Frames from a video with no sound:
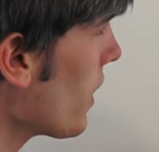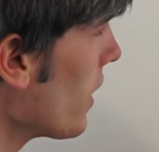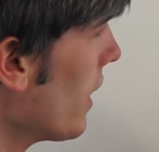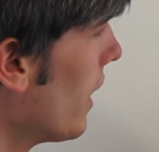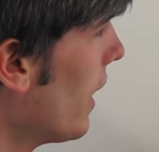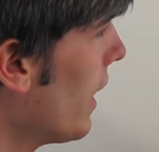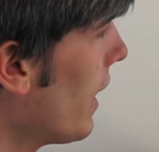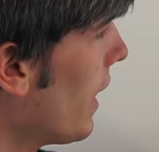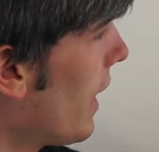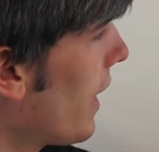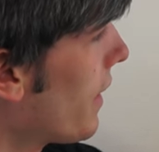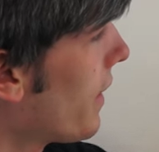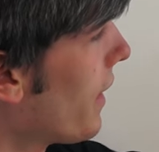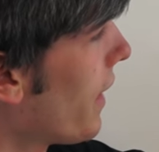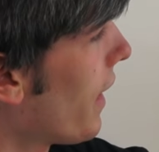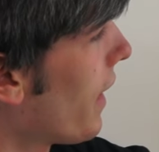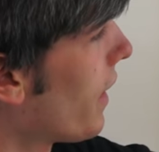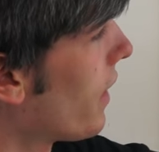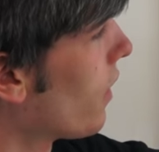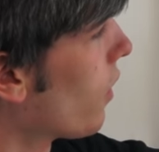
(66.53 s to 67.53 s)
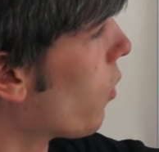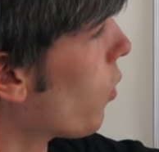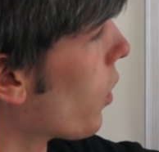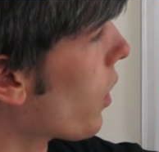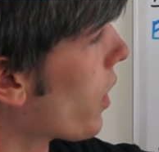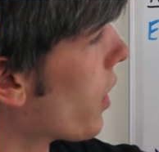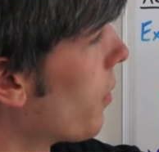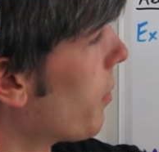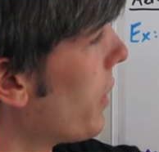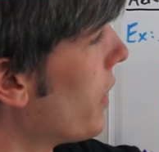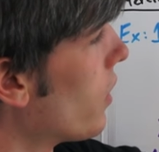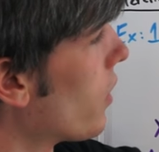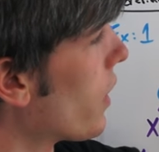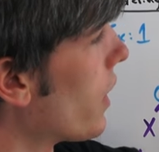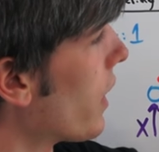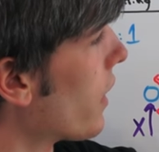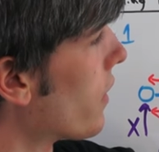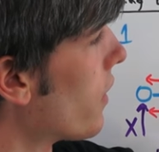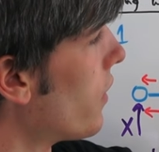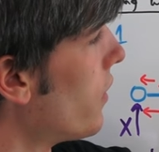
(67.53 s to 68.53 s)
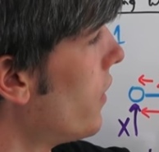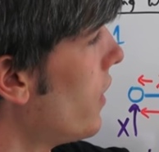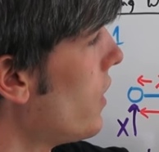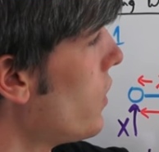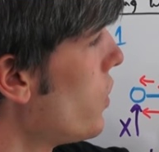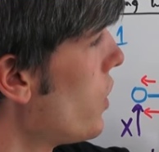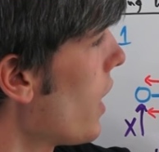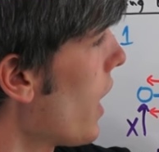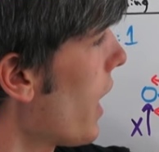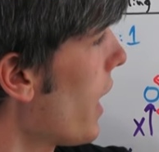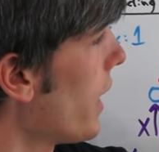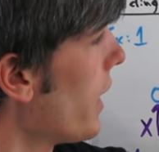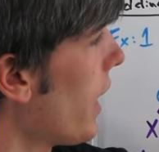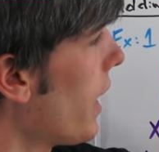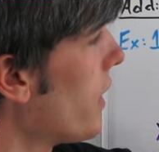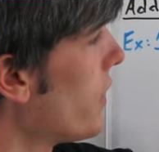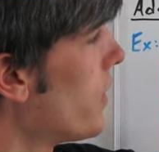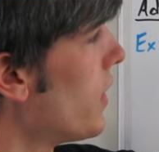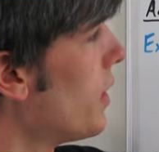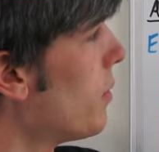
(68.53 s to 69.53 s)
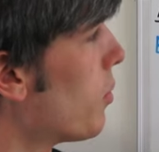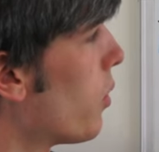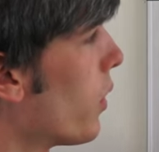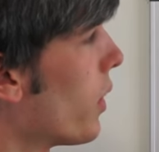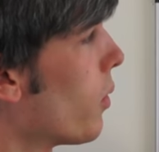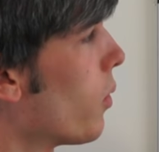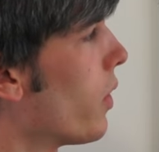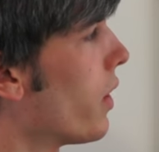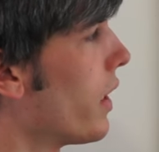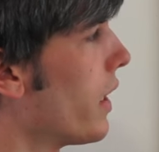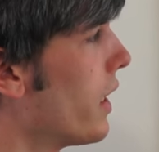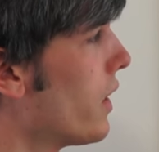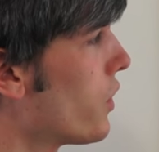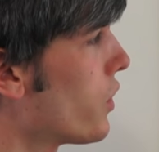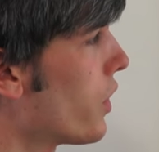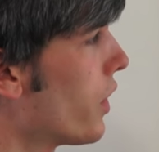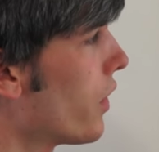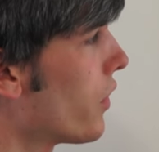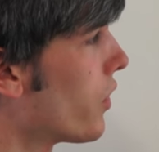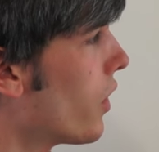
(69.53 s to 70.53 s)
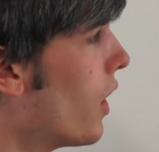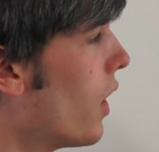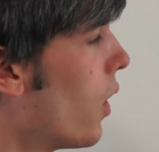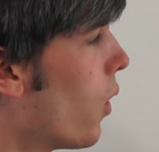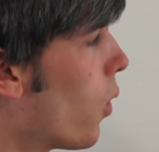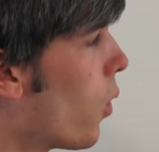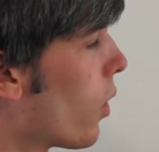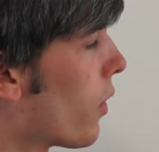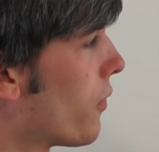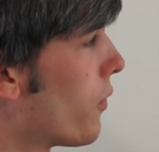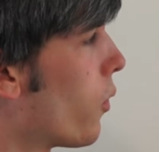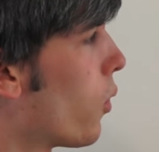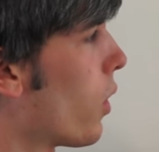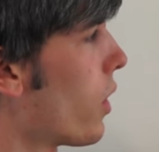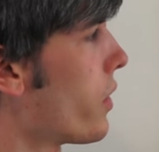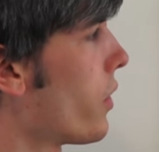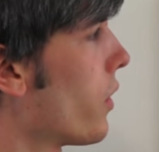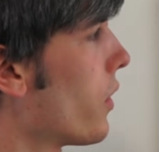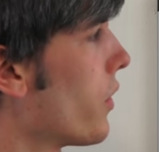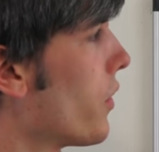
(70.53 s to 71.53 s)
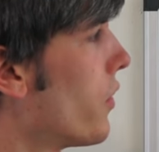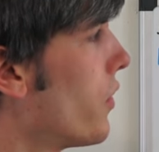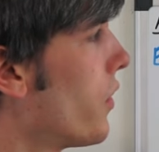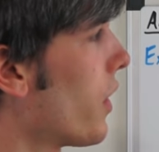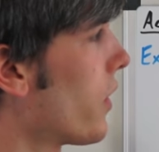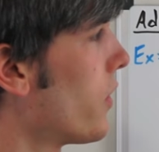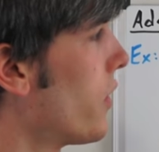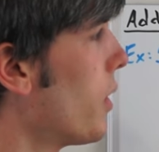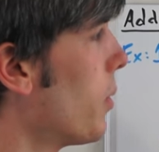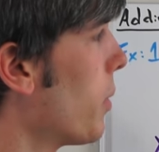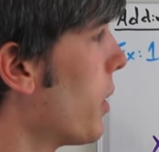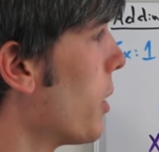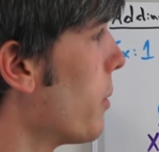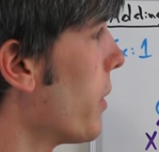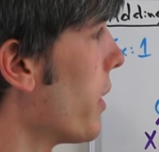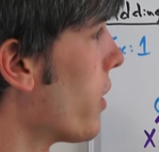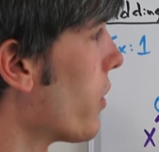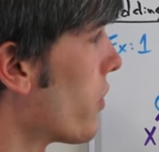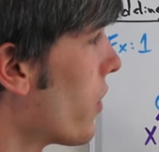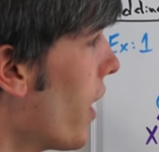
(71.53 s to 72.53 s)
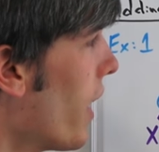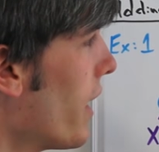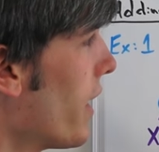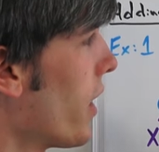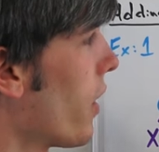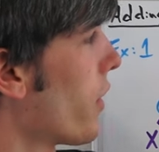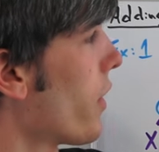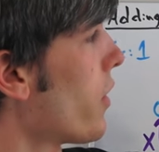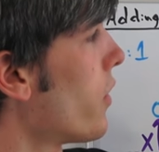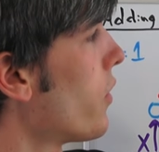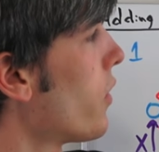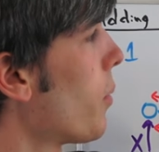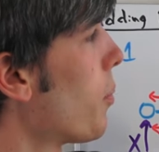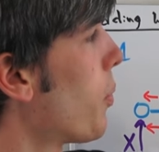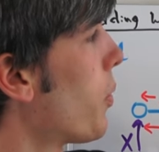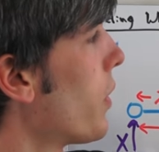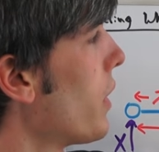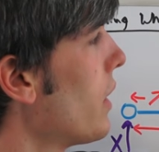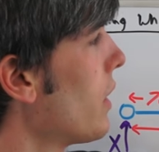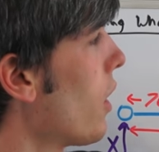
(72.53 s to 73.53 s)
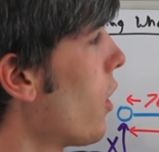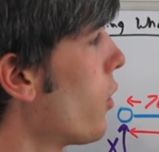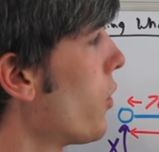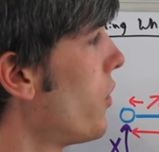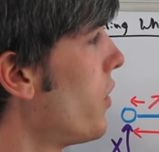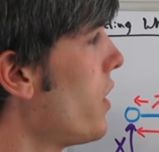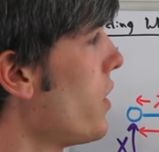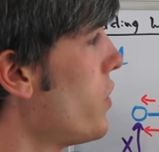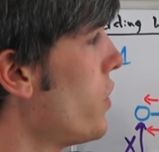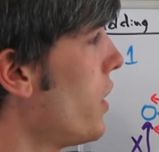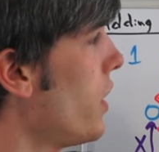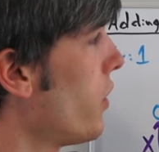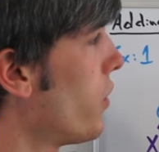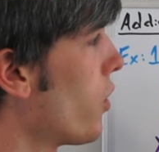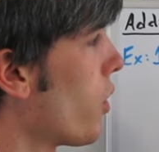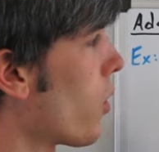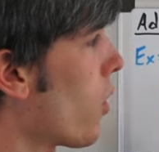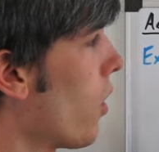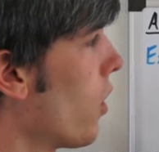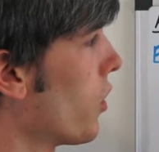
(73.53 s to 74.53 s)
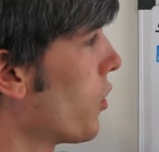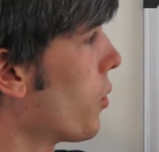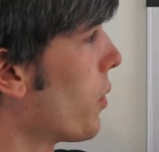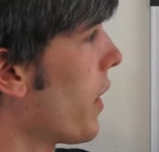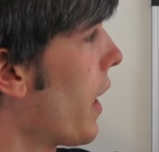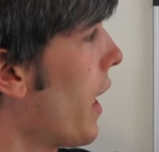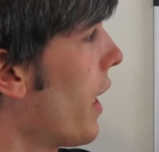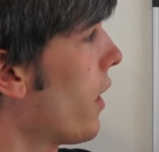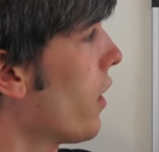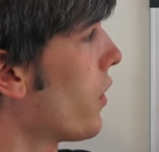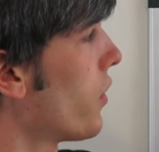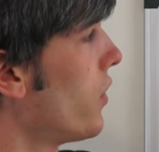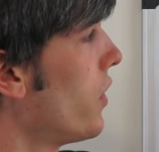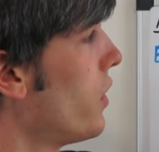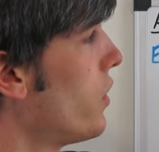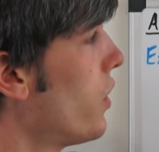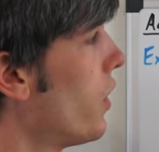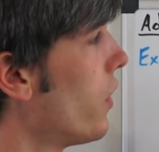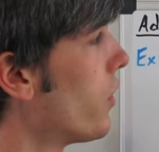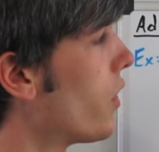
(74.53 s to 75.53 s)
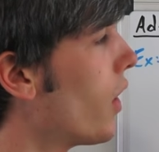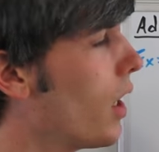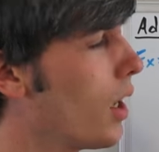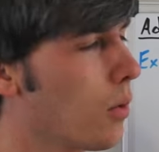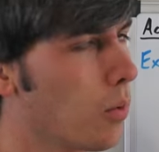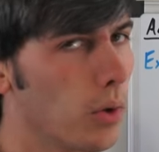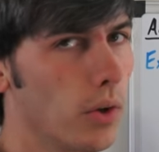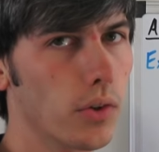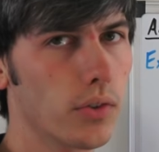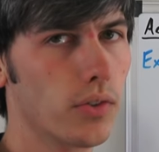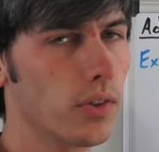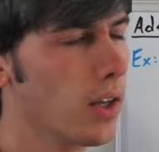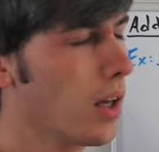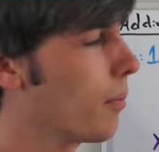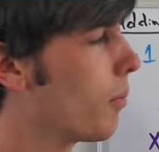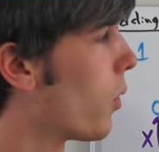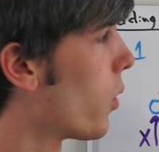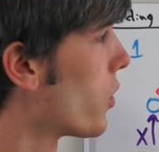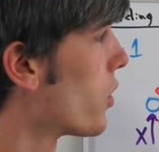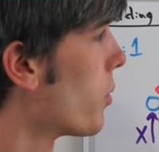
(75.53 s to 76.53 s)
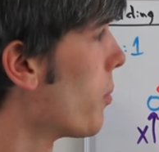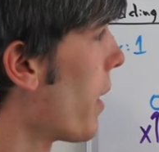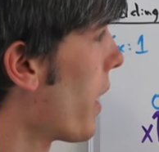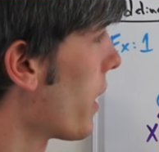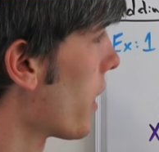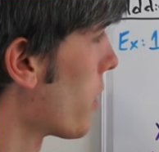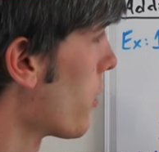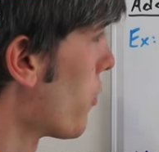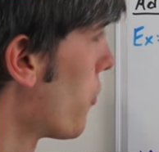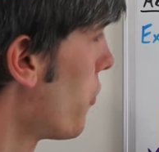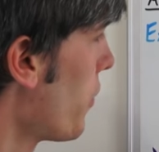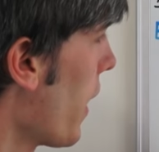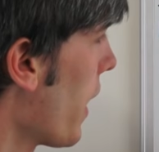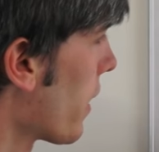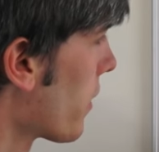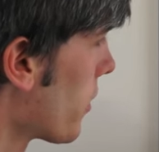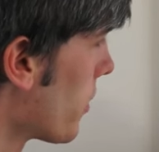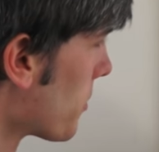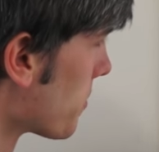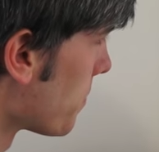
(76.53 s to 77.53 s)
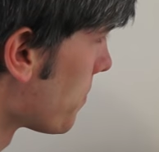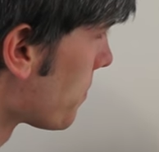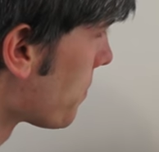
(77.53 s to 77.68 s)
And then we're gonna be looking at the CG height, 18.1 inches or 460 millimeters. Now this is a pretty low CG, so cars with higher CGs will see a more dramatic effect.